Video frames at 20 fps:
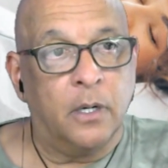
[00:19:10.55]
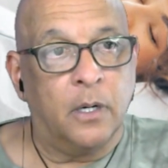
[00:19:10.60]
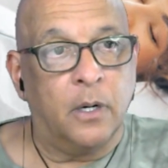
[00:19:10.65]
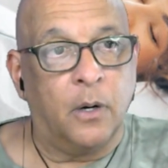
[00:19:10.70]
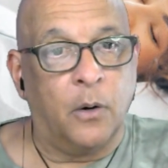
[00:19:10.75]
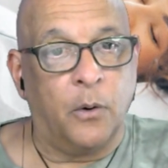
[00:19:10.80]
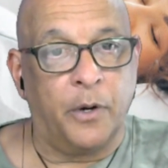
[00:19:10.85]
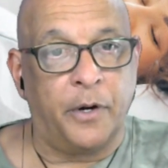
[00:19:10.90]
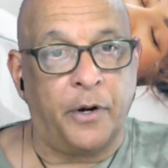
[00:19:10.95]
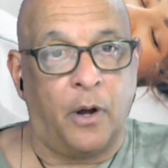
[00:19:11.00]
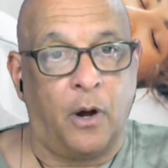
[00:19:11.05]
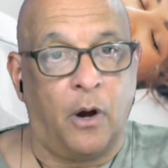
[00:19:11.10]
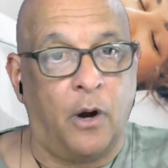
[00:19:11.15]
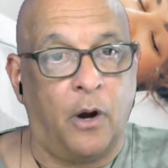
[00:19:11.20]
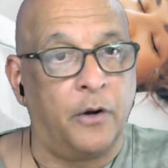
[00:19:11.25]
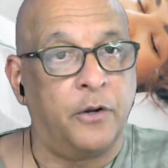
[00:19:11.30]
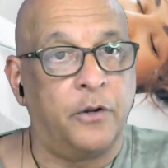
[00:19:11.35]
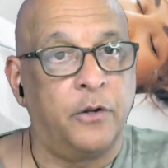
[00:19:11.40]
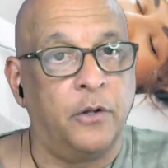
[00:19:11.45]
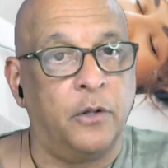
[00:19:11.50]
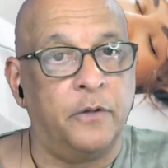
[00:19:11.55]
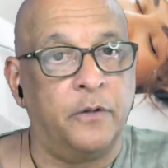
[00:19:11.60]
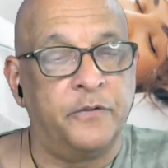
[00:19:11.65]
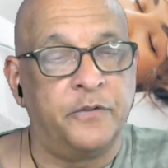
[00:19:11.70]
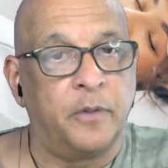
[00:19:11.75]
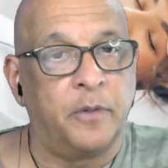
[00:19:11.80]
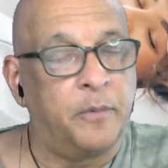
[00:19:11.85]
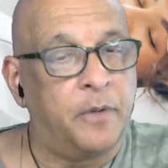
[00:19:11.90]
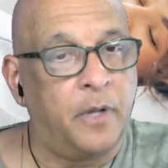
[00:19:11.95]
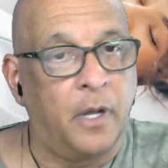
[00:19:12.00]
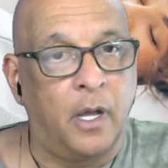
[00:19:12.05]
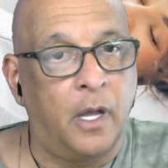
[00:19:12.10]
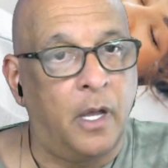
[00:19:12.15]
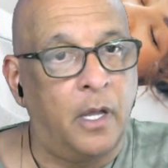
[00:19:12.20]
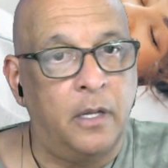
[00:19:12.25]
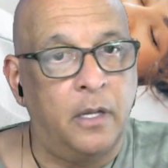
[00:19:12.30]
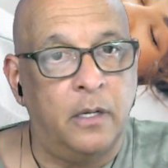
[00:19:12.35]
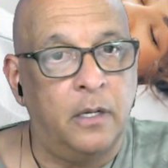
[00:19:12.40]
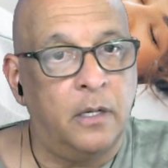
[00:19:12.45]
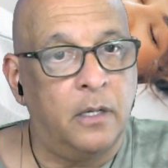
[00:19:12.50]
or an article of some
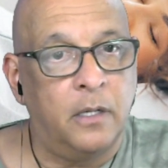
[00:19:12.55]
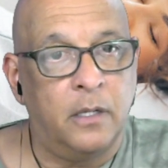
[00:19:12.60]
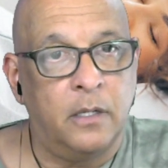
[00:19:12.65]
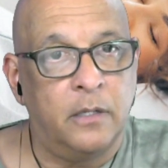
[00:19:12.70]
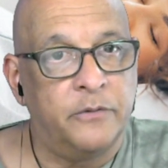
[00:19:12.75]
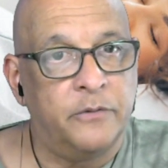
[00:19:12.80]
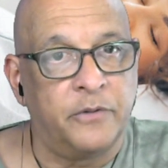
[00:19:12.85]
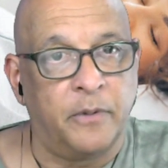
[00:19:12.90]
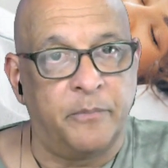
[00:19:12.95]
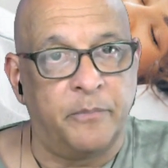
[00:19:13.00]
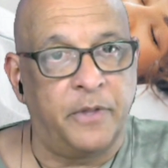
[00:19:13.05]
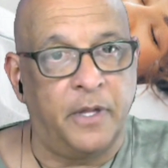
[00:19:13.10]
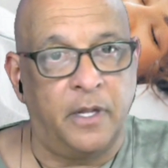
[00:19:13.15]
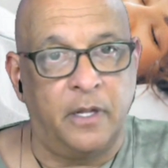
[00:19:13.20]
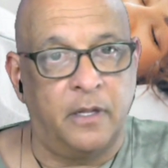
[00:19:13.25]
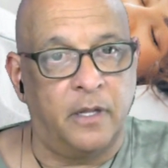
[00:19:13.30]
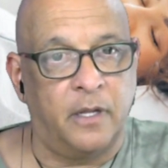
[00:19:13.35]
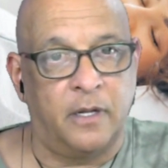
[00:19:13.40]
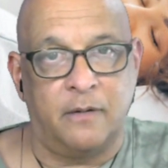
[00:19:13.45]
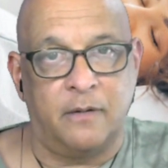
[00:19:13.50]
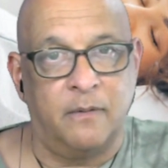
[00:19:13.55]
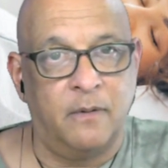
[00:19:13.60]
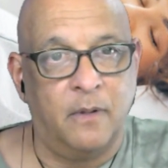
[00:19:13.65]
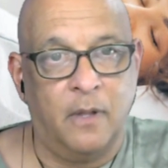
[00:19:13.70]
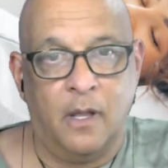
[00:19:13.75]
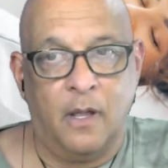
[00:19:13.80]
kind, something that